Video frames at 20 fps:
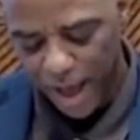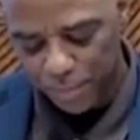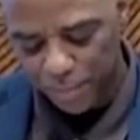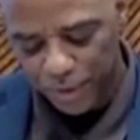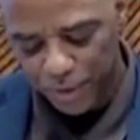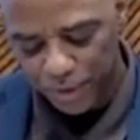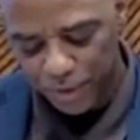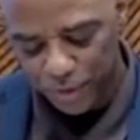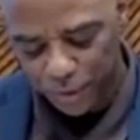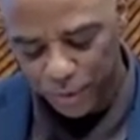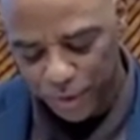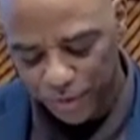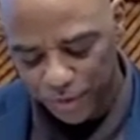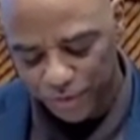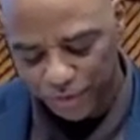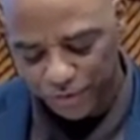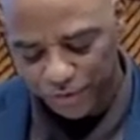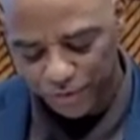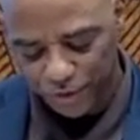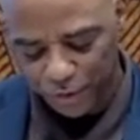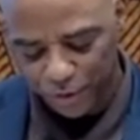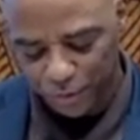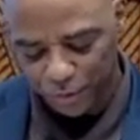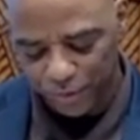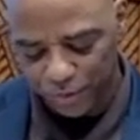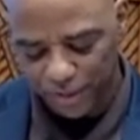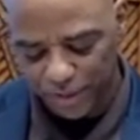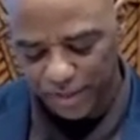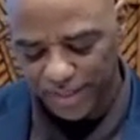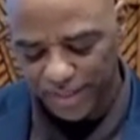you on the shoulder,
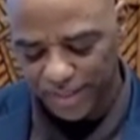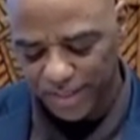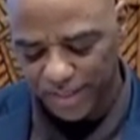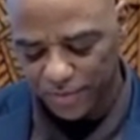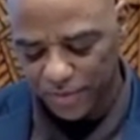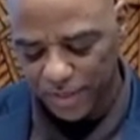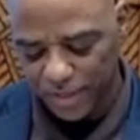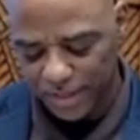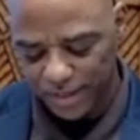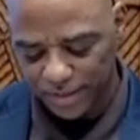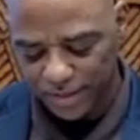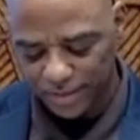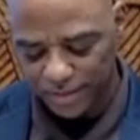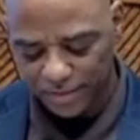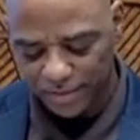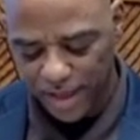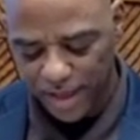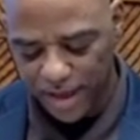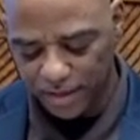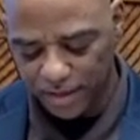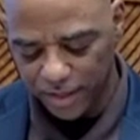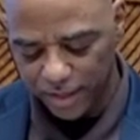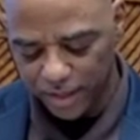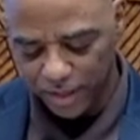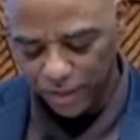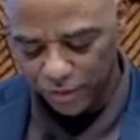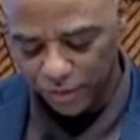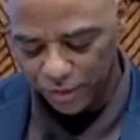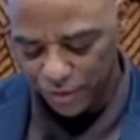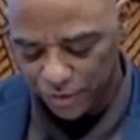then giving consent
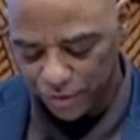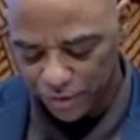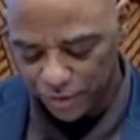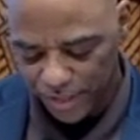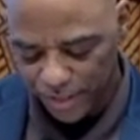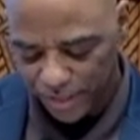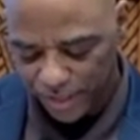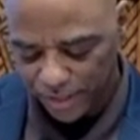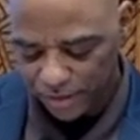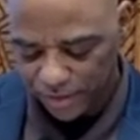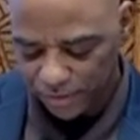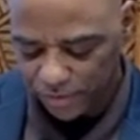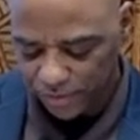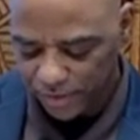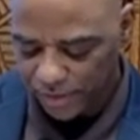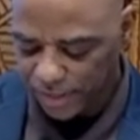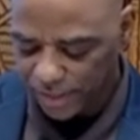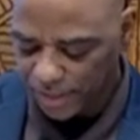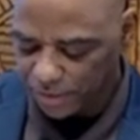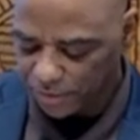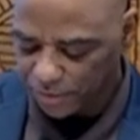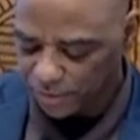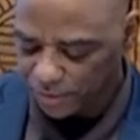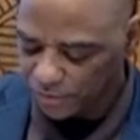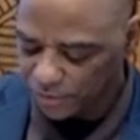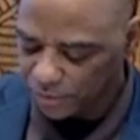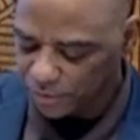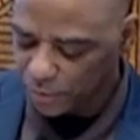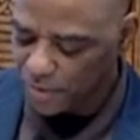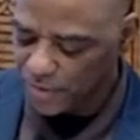to your ears to hear a
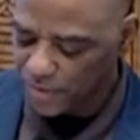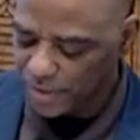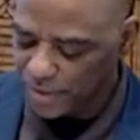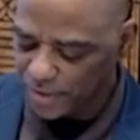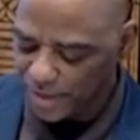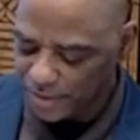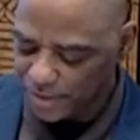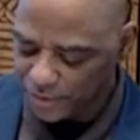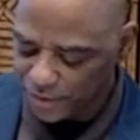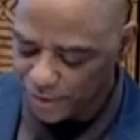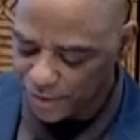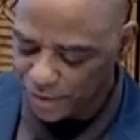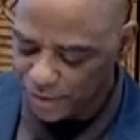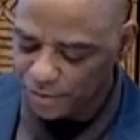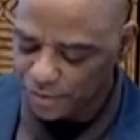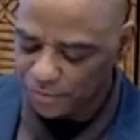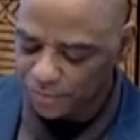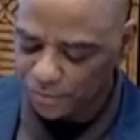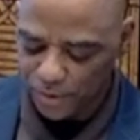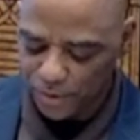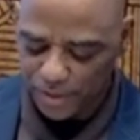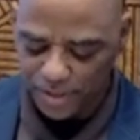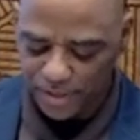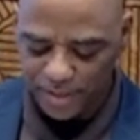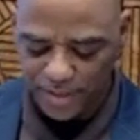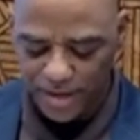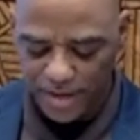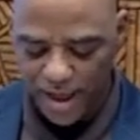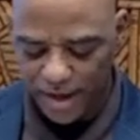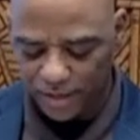story that yearns for a
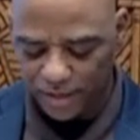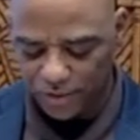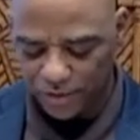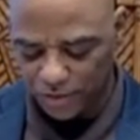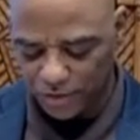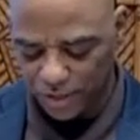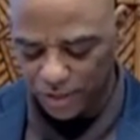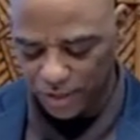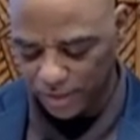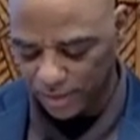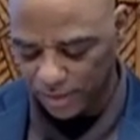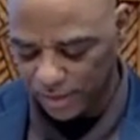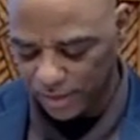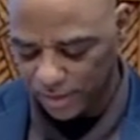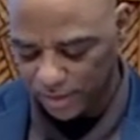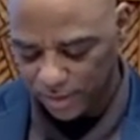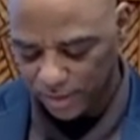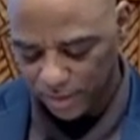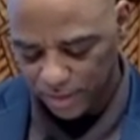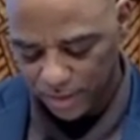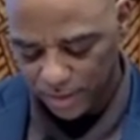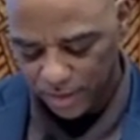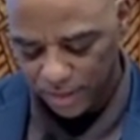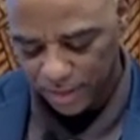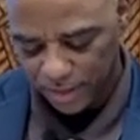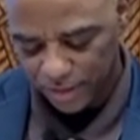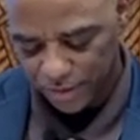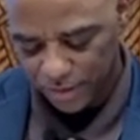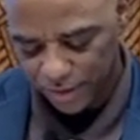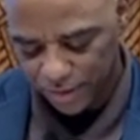connection, in
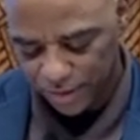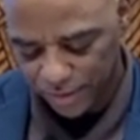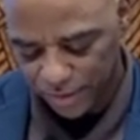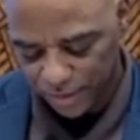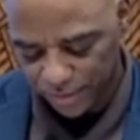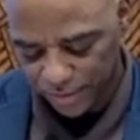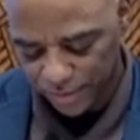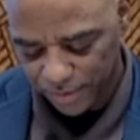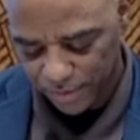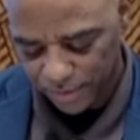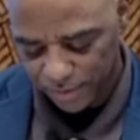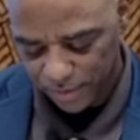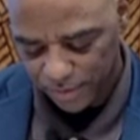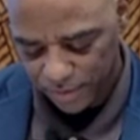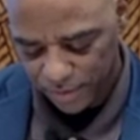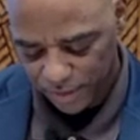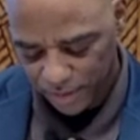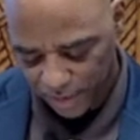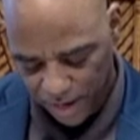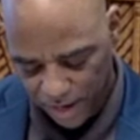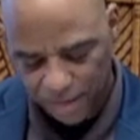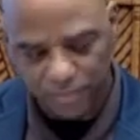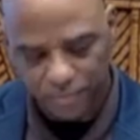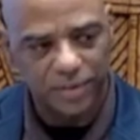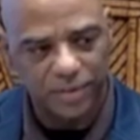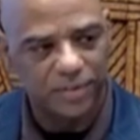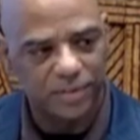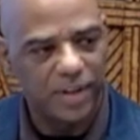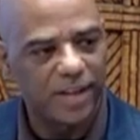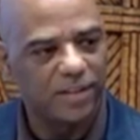turn, a
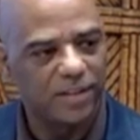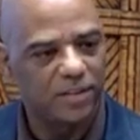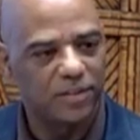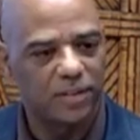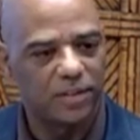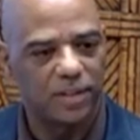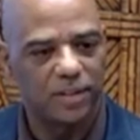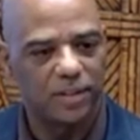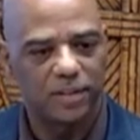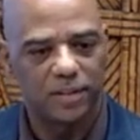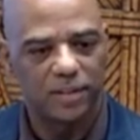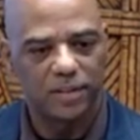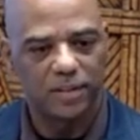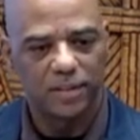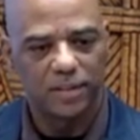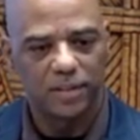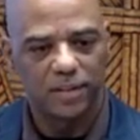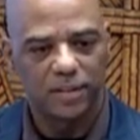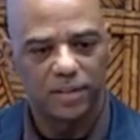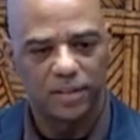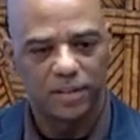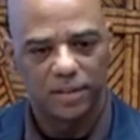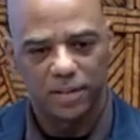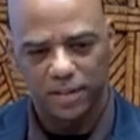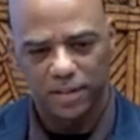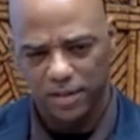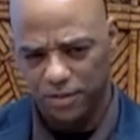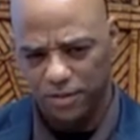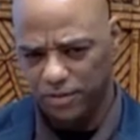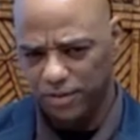conversation.
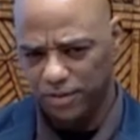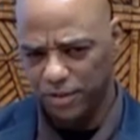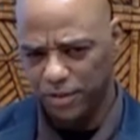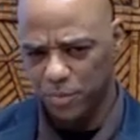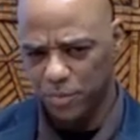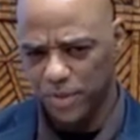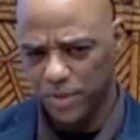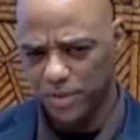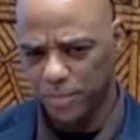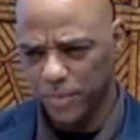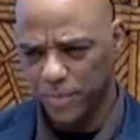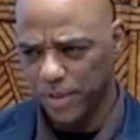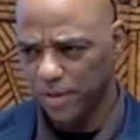Are you still with me?